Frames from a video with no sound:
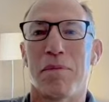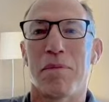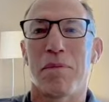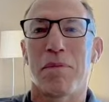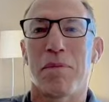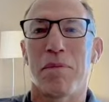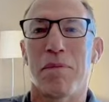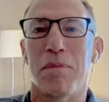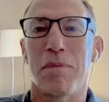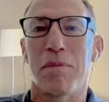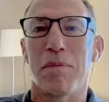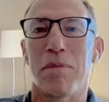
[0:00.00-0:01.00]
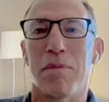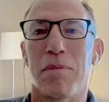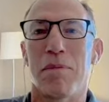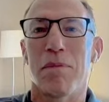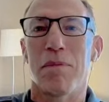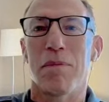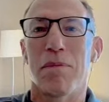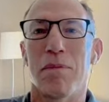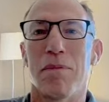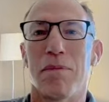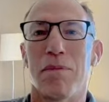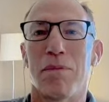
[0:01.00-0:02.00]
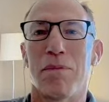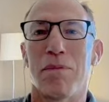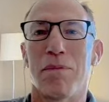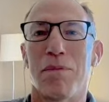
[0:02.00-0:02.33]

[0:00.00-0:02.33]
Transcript: No words are spoken by the person on screen.